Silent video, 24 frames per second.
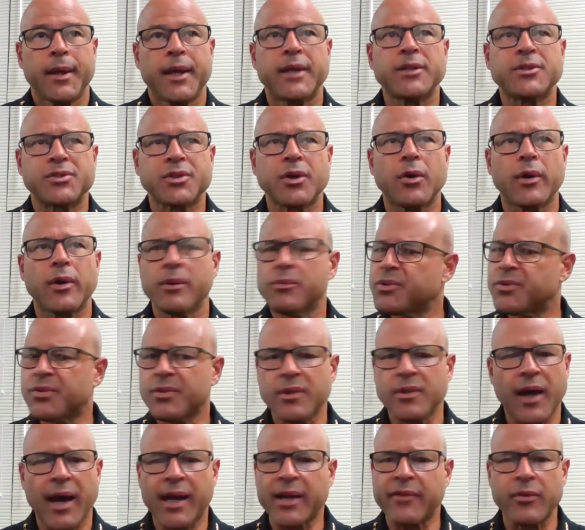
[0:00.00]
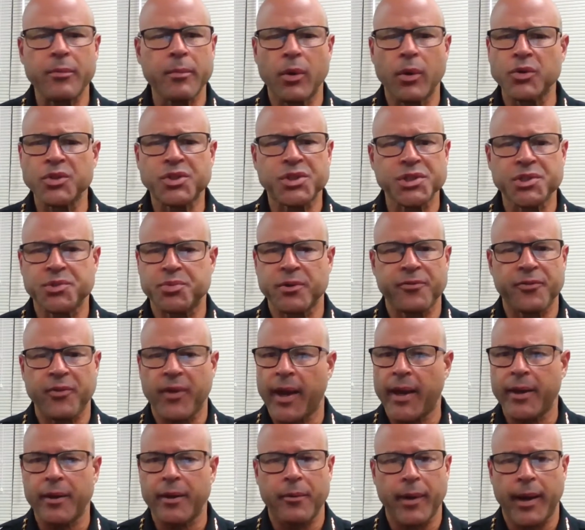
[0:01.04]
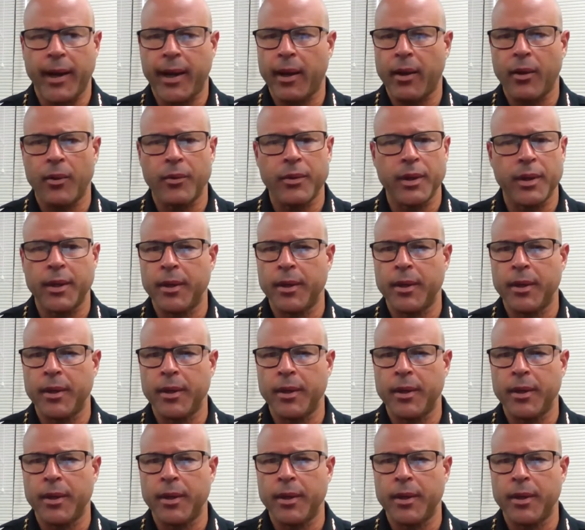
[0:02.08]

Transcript: And so it was a lot of emotions were flying around.